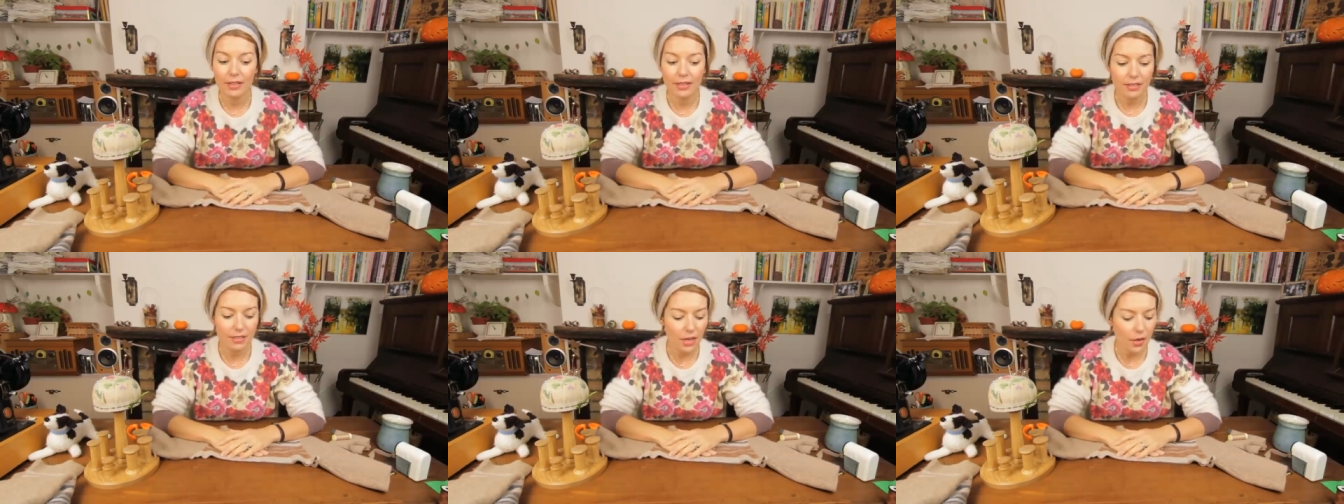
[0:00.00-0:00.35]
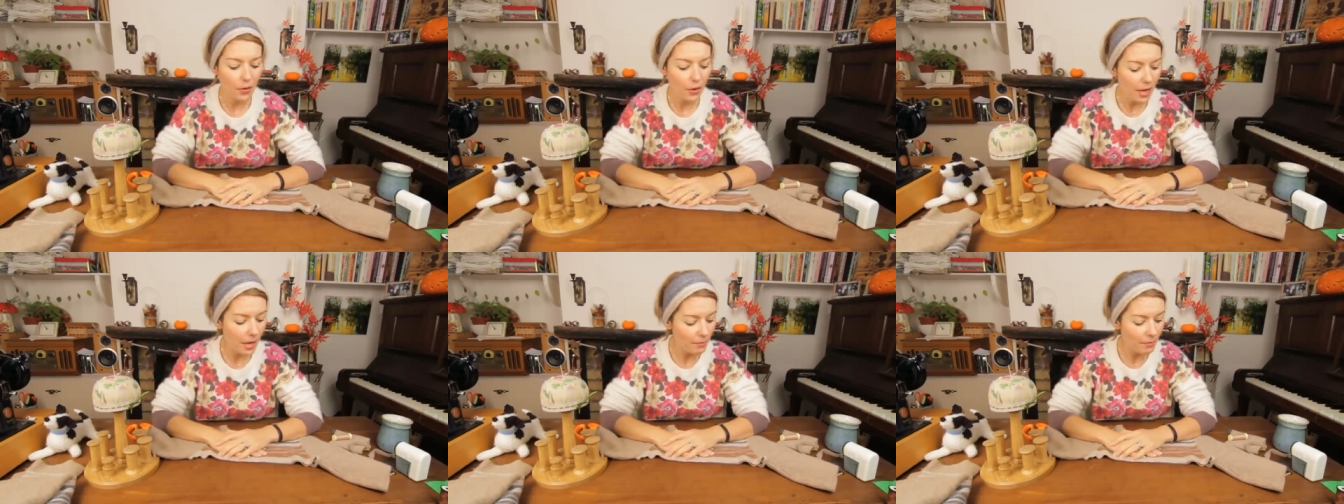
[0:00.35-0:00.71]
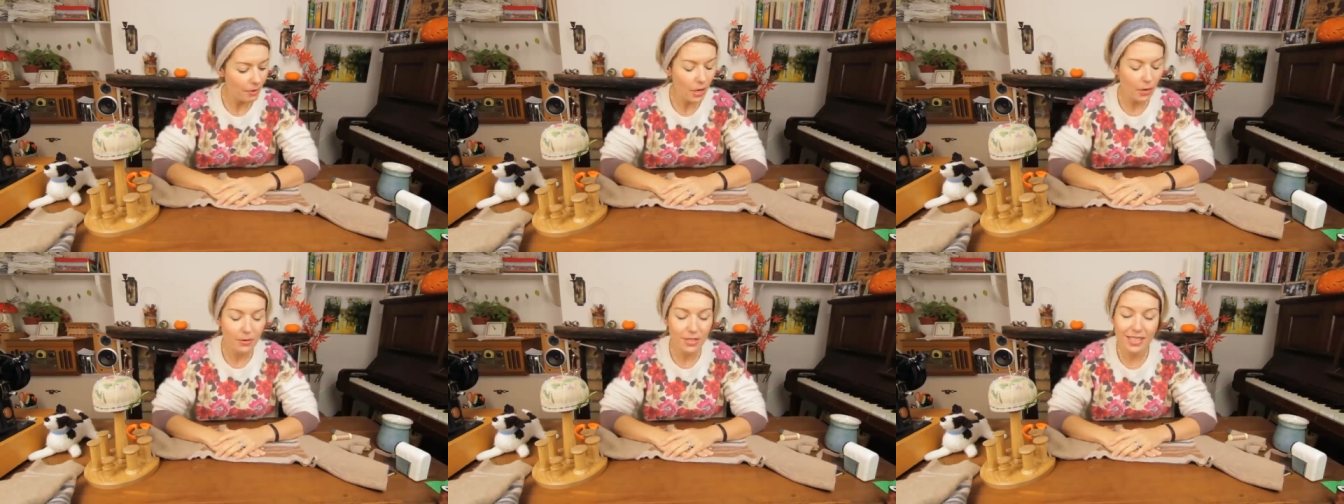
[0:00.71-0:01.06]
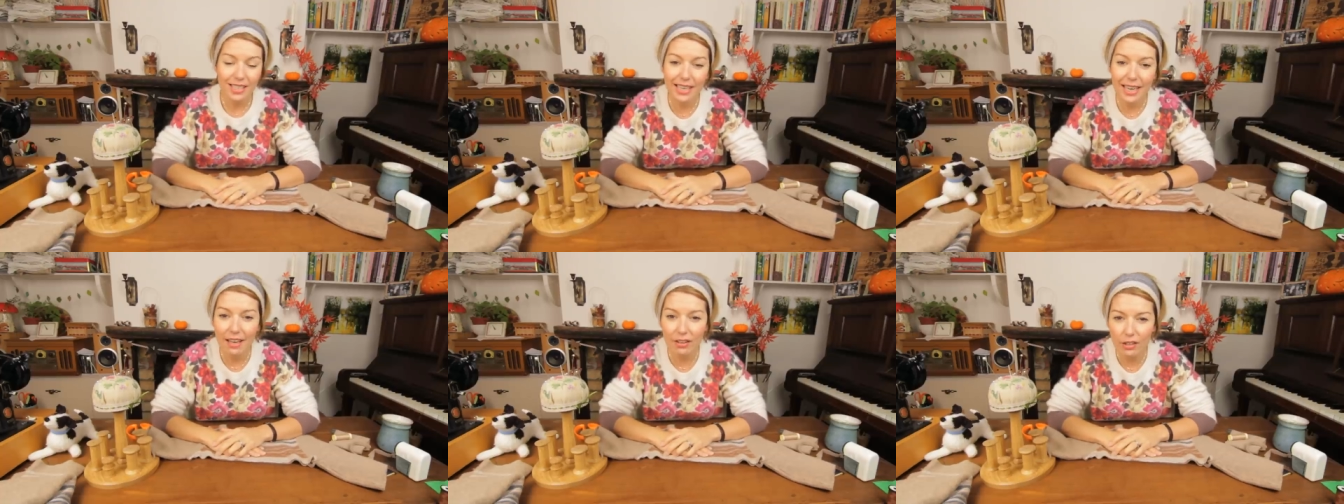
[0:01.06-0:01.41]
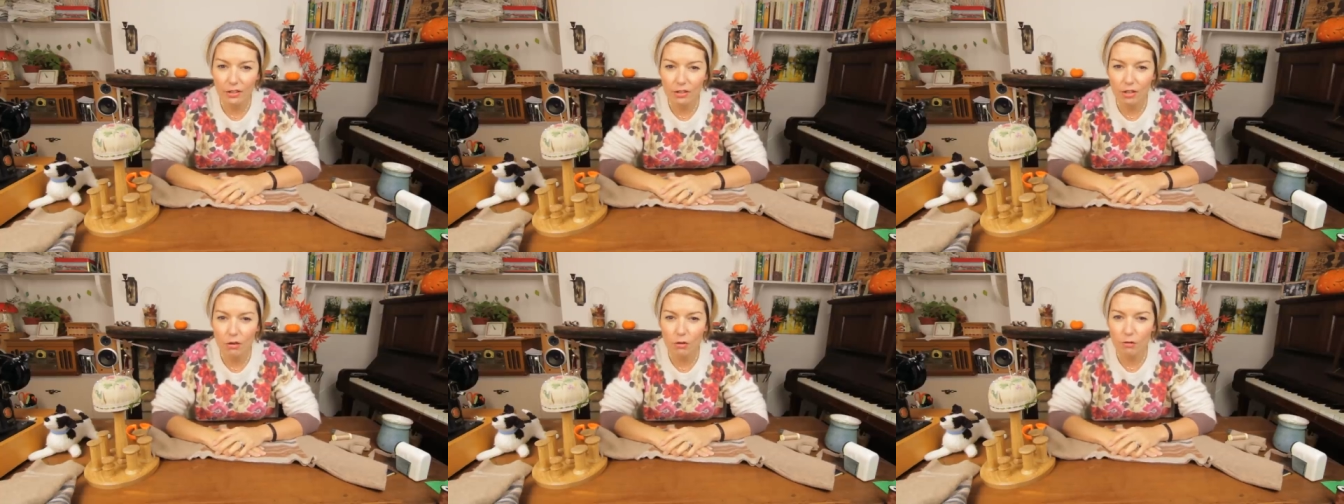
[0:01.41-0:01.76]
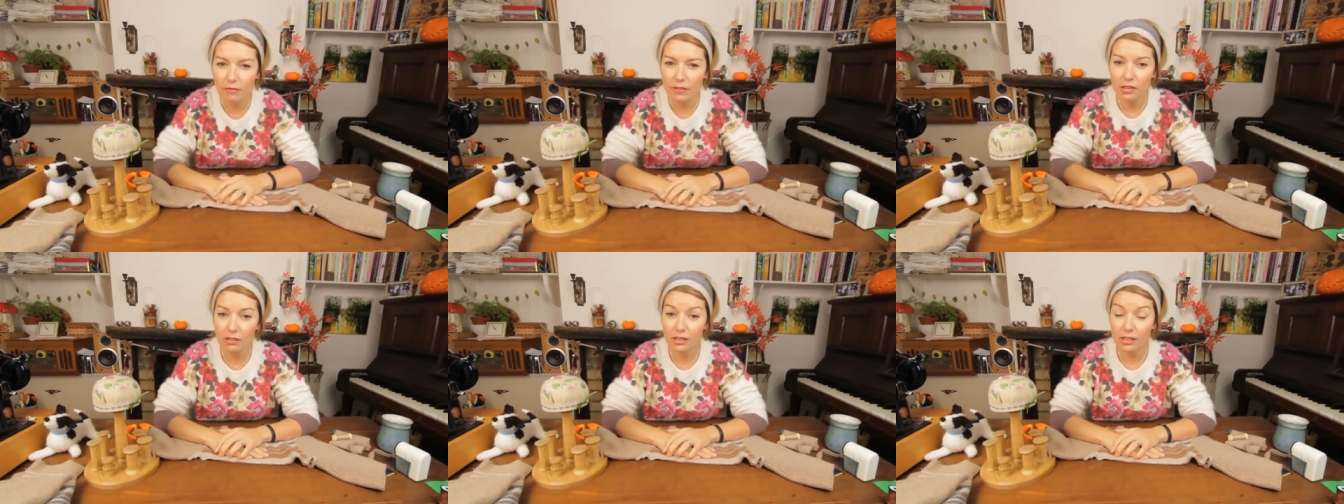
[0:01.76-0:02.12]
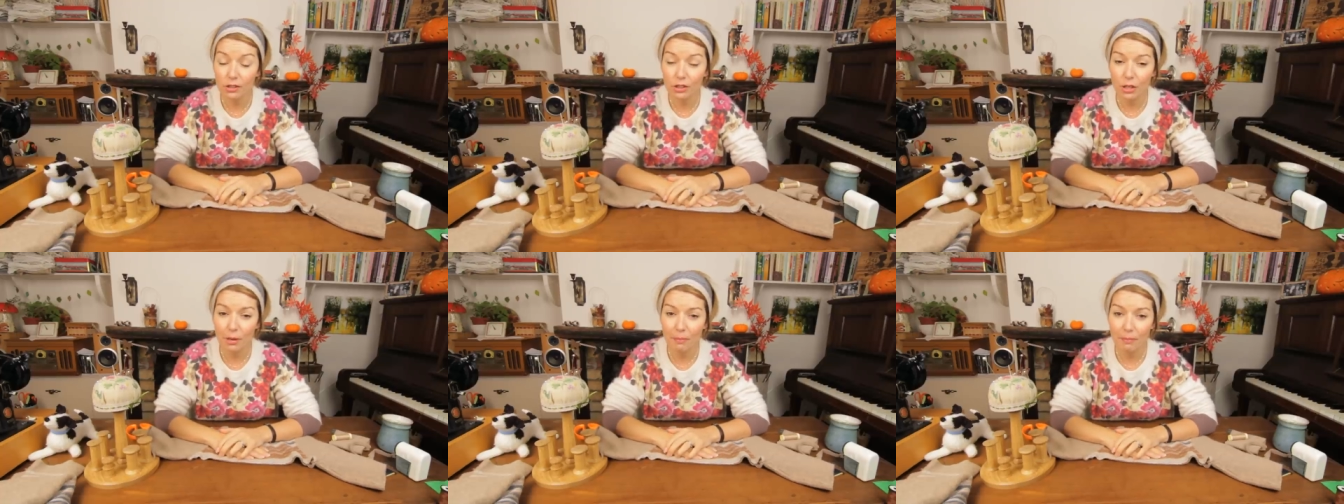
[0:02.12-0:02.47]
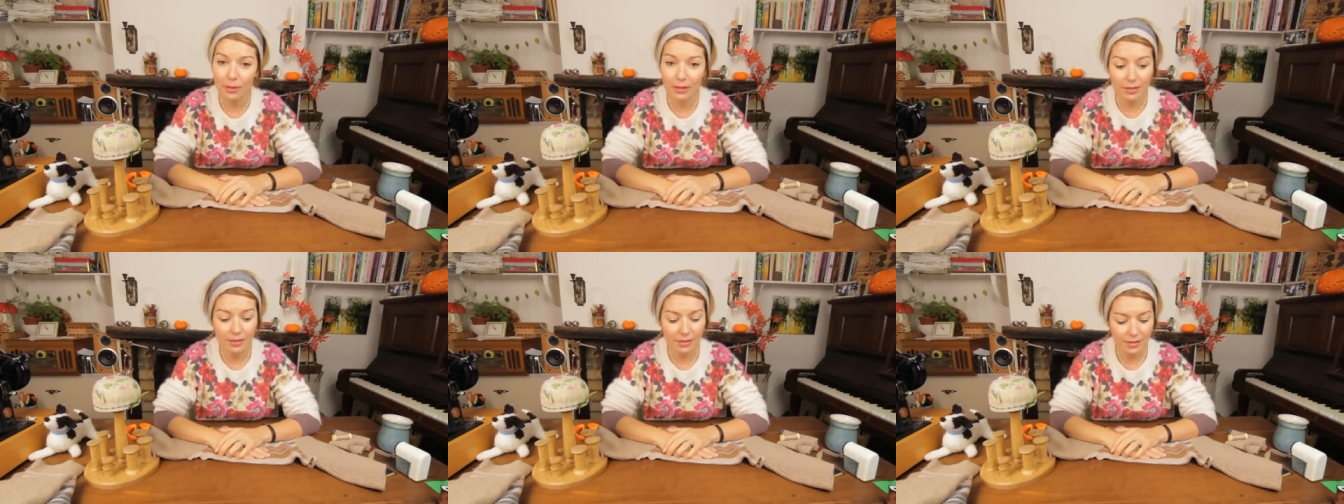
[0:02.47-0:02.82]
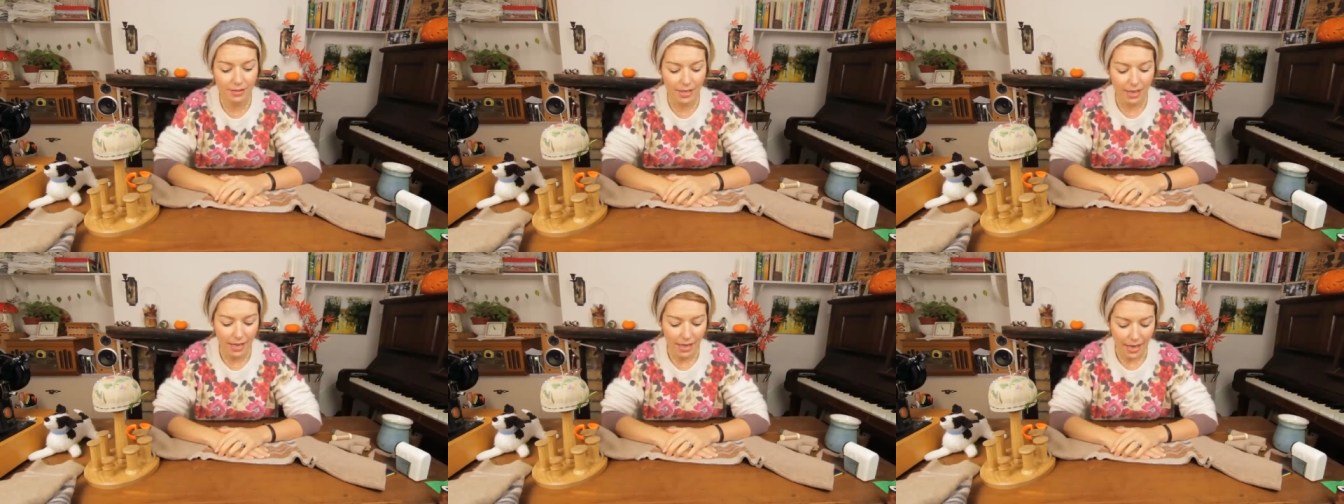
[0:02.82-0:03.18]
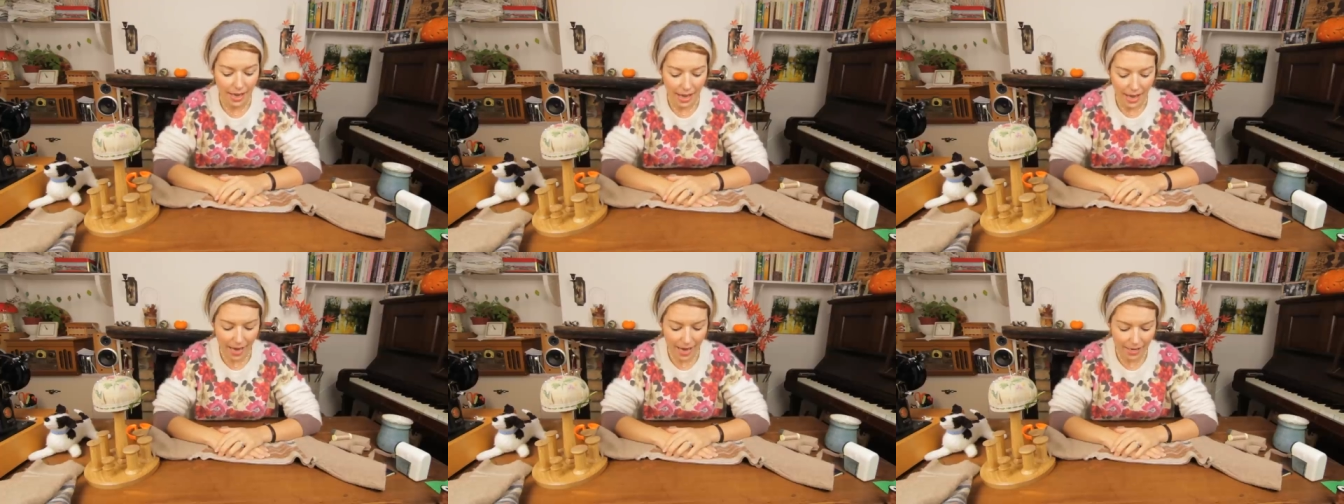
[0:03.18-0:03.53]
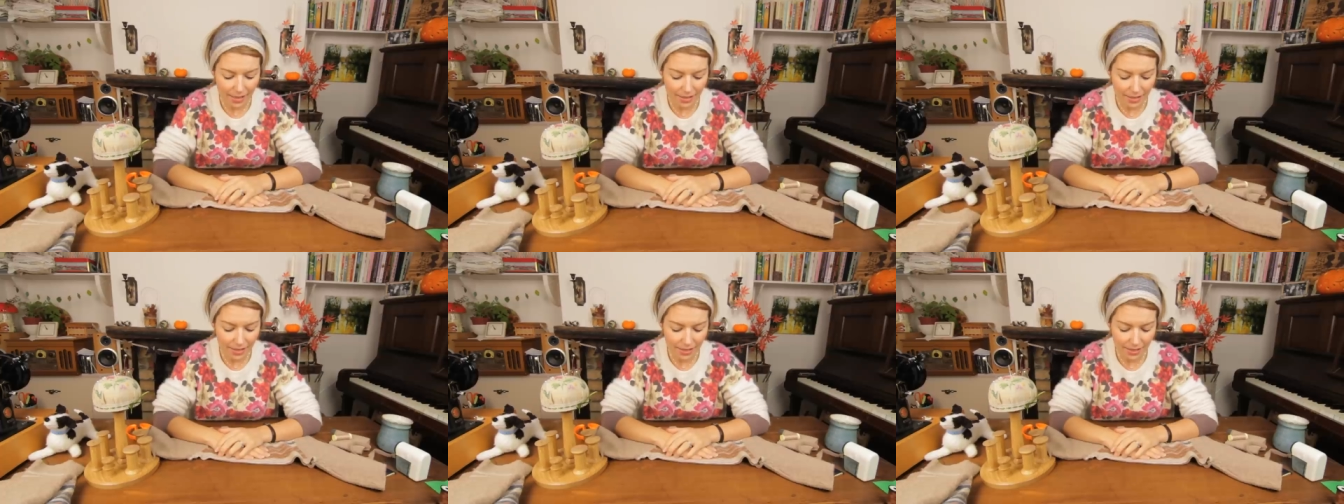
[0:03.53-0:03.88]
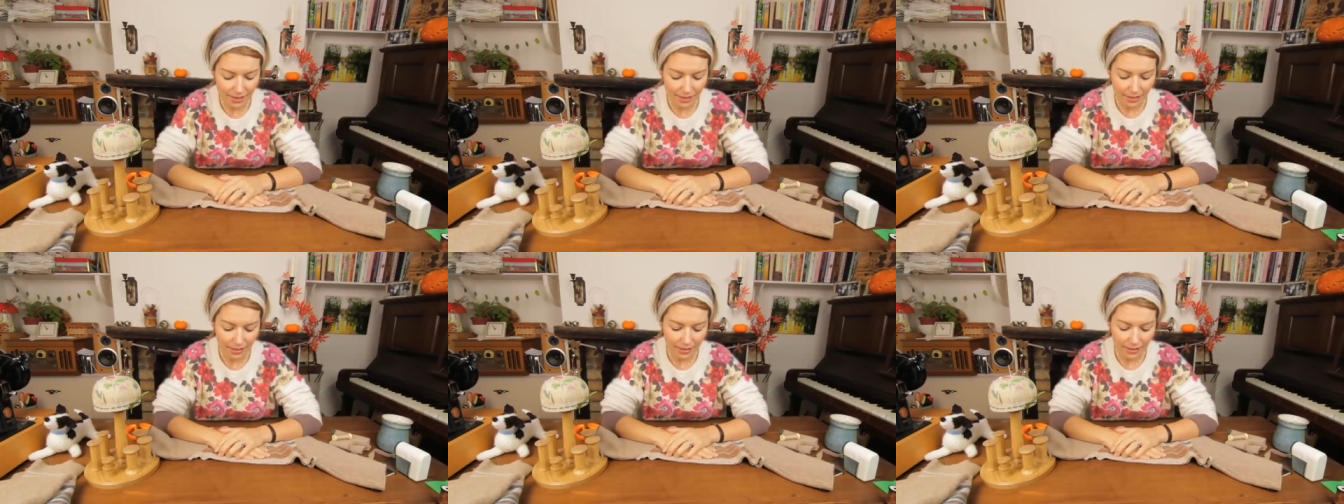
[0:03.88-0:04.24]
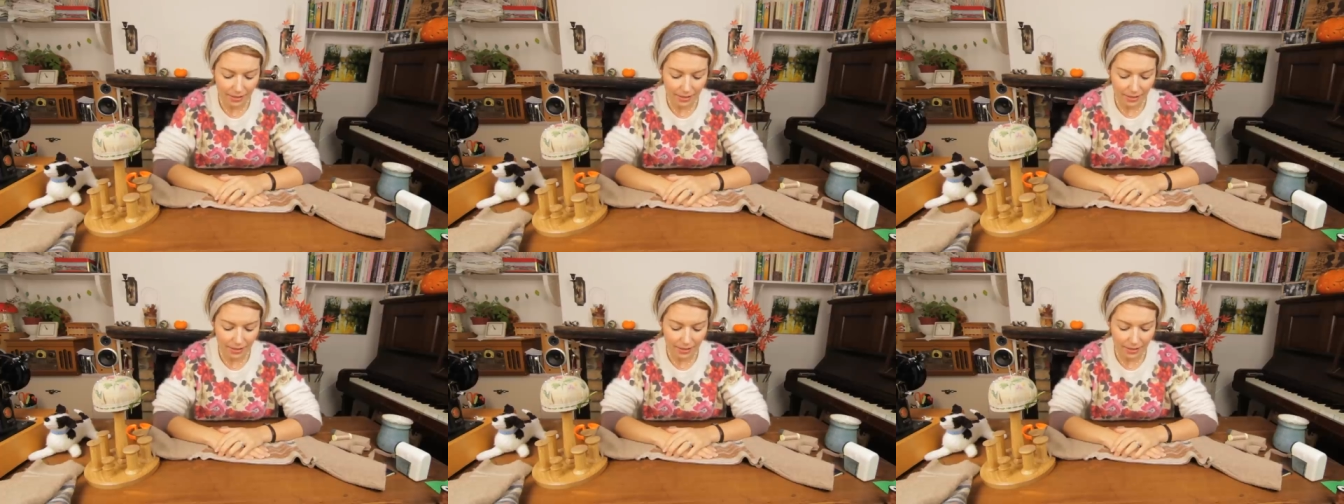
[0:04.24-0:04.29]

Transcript: So um, go and dig out those old felted jumpers and